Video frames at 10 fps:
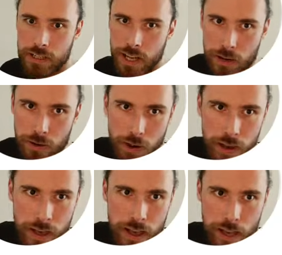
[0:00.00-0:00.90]
now,
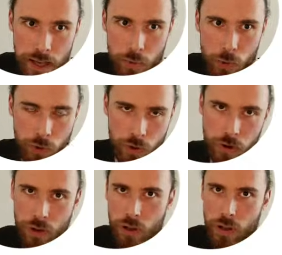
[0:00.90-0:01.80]
or
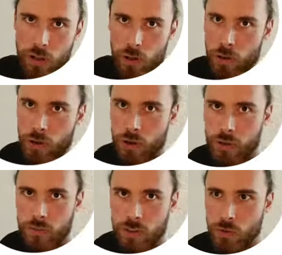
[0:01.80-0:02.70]
look
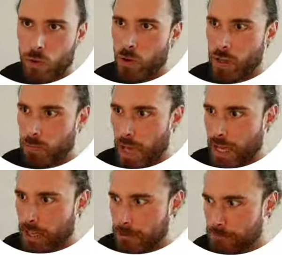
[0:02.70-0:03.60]
this recording
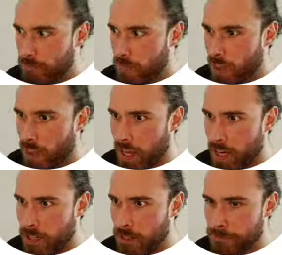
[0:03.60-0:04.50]
back
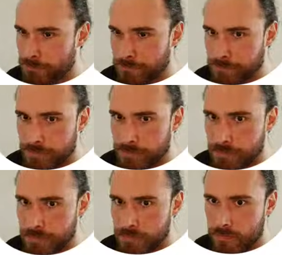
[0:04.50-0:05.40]
later.
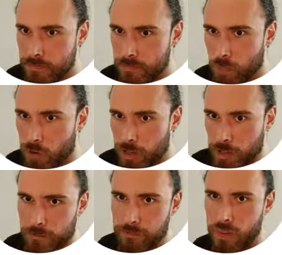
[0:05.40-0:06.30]
Perfect.
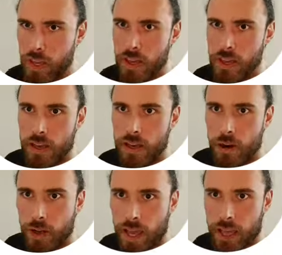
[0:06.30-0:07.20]

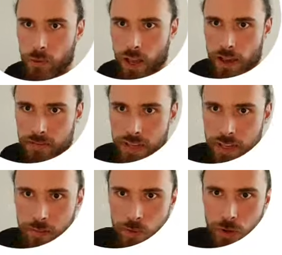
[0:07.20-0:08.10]
Okay, we have
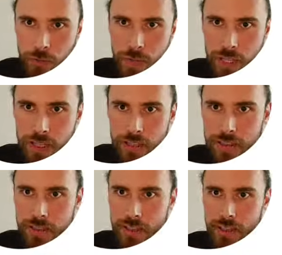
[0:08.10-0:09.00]
10 more
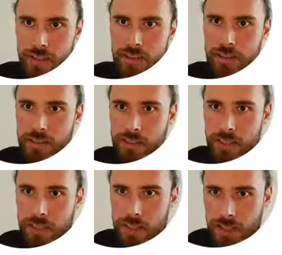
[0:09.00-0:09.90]
minutes. Let's
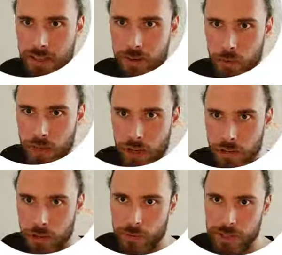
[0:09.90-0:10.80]
see what
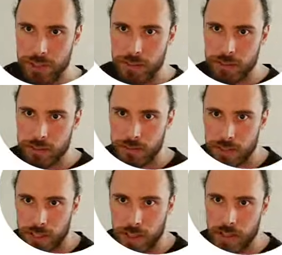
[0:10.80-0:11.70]
other questions there
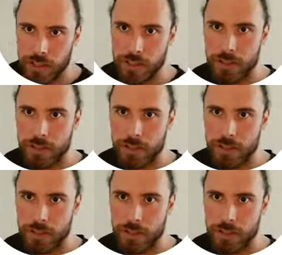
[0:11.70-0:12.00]
are.